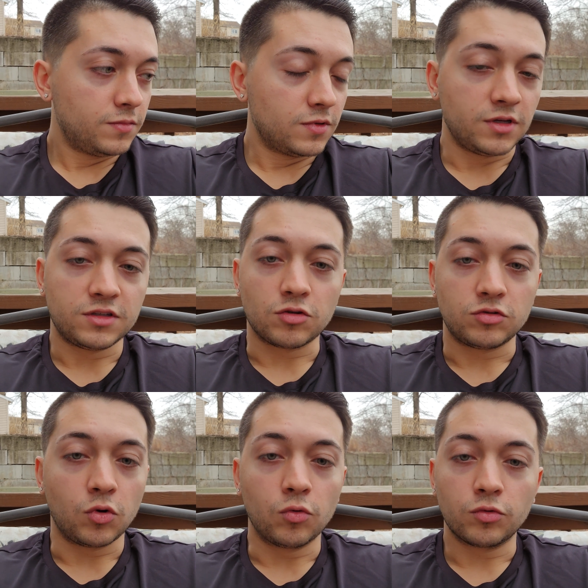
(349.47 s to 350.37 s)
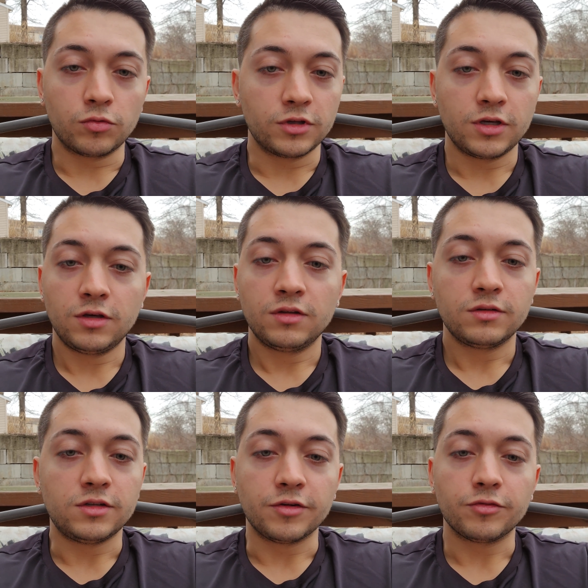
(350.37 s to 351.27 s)
It's a totally
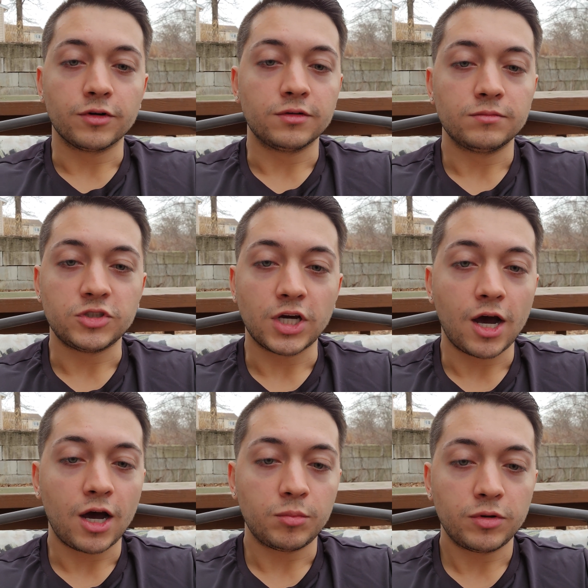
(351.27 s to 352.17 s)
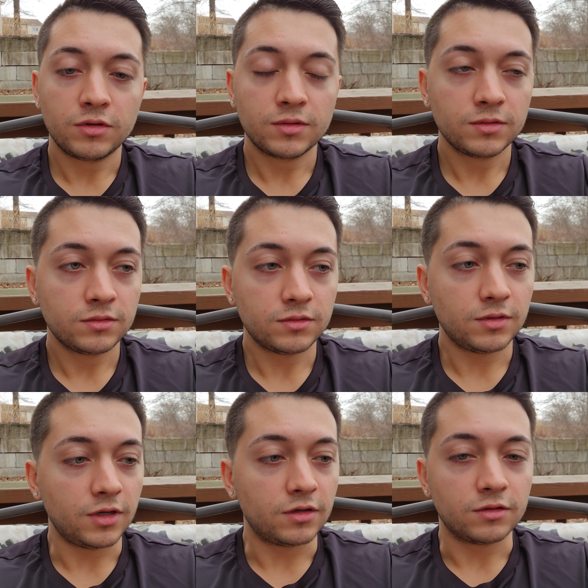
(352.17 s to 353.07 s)
different job
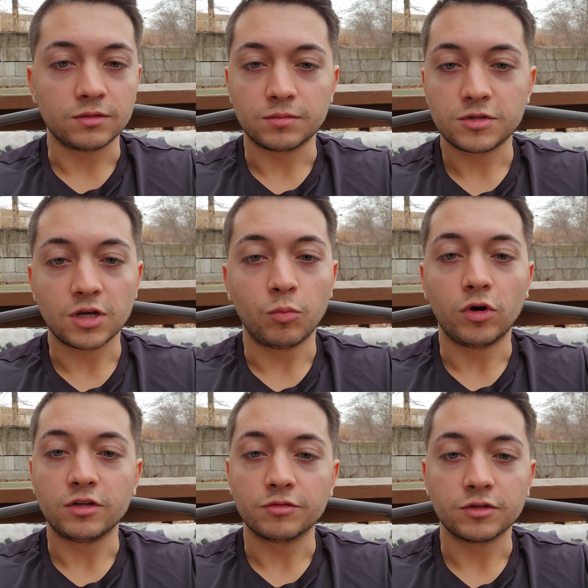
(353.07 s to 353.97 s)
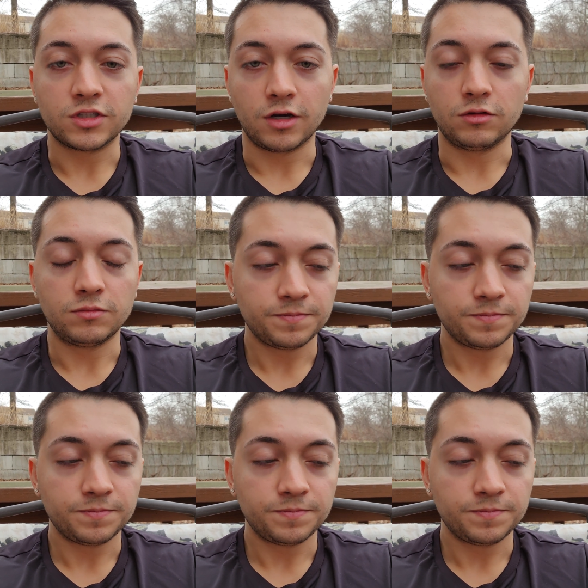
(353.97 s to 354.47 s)
and a somewhat different title.